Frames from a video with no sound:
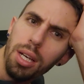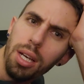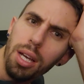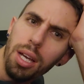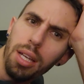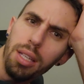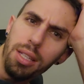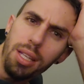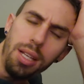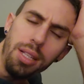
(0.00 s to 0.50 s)

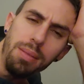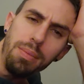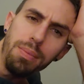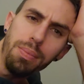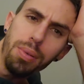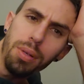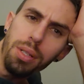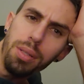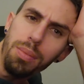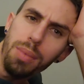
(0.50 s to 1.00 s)
And then
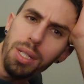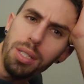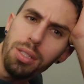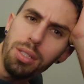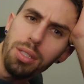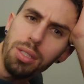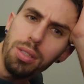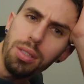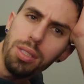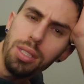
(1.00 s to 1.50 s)
pretty
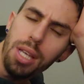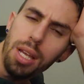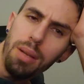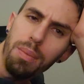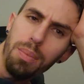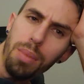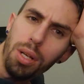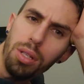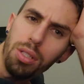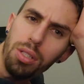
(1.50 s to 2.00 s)
much said a
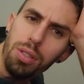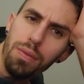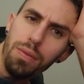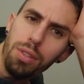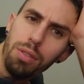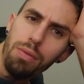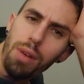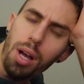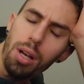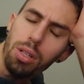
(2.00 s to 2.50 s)
bunch of
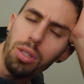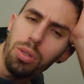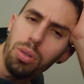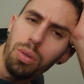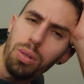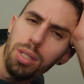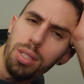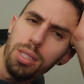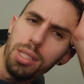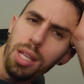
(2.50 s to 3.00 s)

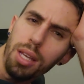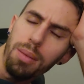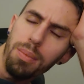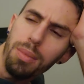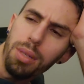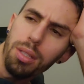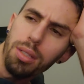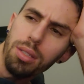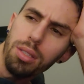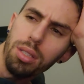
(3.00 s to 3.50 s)
derogatory
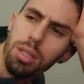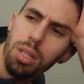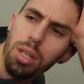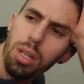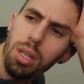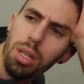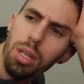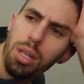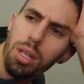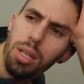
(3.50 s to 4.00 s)
statements,
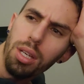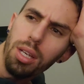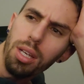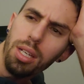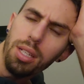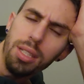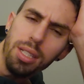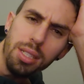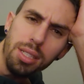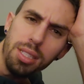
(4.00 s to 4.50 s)

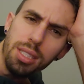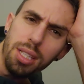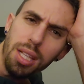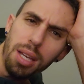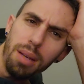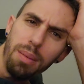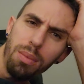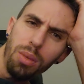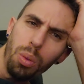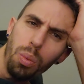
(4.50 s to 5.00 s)
and then
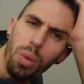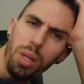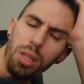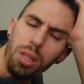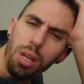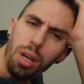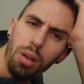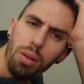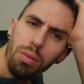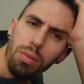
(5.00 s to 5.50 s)
slammed the
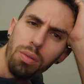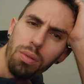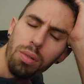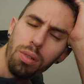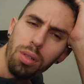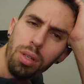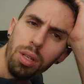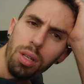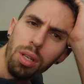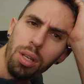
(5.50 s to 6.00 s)
window.
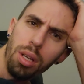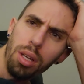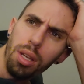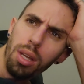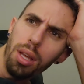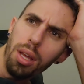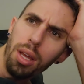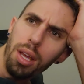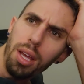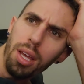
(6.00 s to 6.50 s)

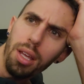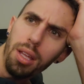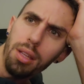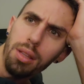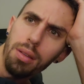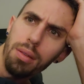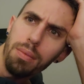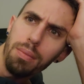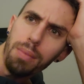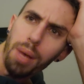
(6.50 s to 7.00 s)

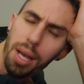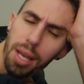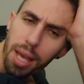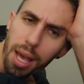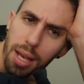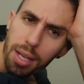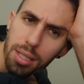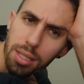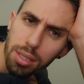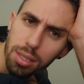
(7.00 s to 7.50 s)
And my
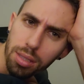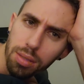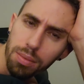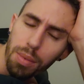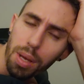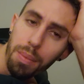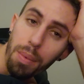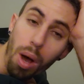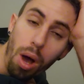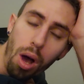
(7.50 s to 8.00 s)
ex,
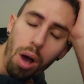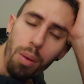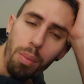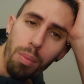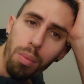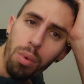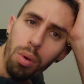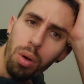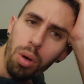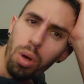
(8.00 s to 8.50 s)
my
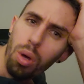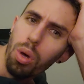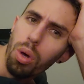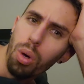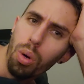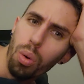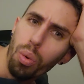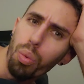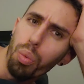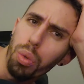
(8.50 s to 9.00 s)
mom,
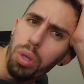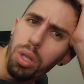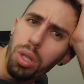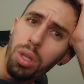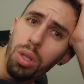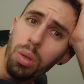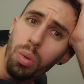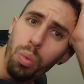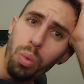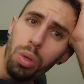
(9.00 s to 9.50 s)

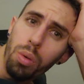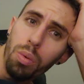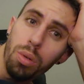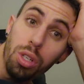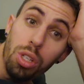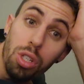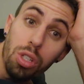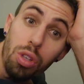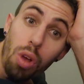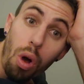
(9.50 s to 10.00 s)
we were
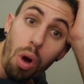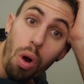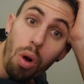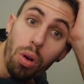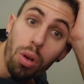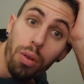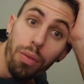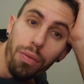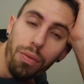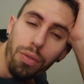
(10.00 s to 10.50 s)
just all
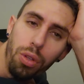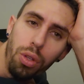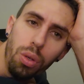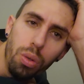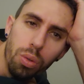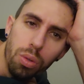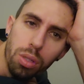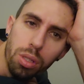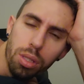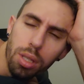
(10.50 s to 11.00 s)

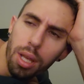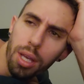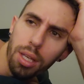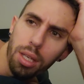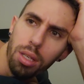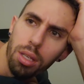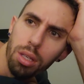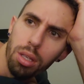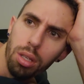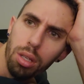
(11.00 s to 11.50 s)
confused.
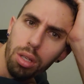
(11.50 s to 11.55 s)
Like,